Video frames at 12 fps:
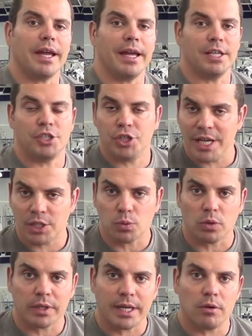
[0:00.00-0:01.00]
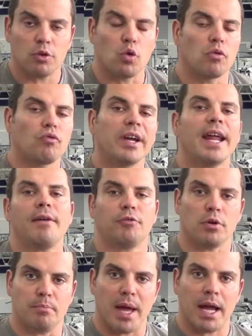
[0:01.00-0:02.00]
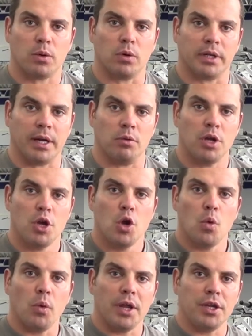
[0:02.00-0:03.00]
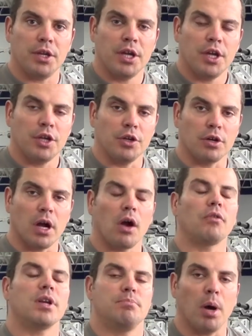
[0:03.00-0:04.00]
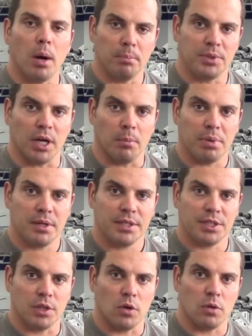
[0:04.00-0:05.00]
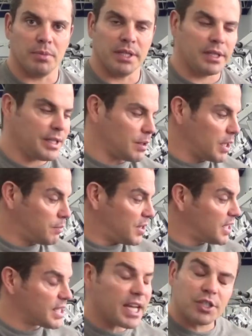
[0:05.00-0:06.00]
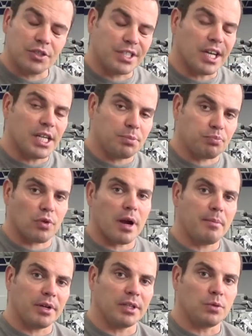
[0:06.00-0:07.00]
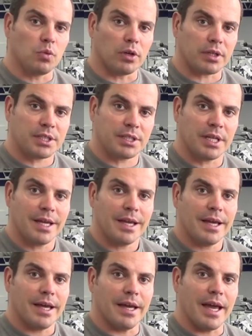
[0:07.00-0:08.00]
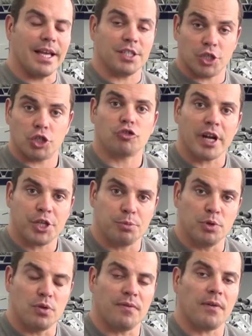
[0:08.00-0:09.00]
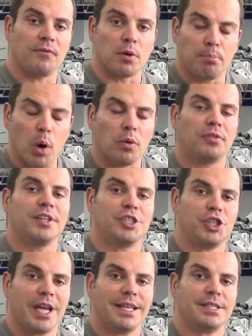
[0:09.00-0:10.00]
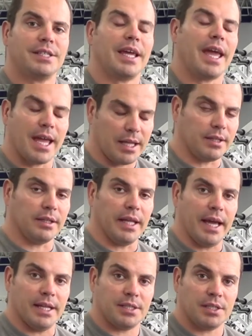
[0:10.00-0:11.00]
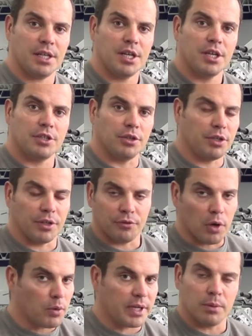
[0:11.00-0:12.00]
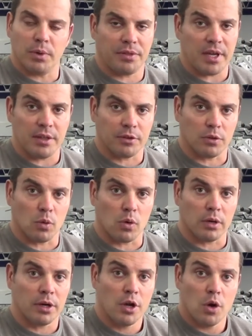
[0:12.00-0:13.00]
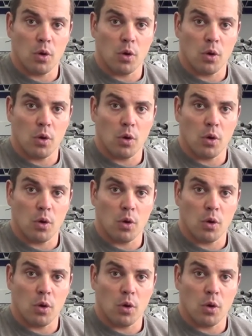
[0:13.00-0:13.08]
a chest workout or right after a back workout when you're already pumped up. So, I mean, this exercise primarily works as a stretch move for both the chest and the lats. So you can throw it in with either or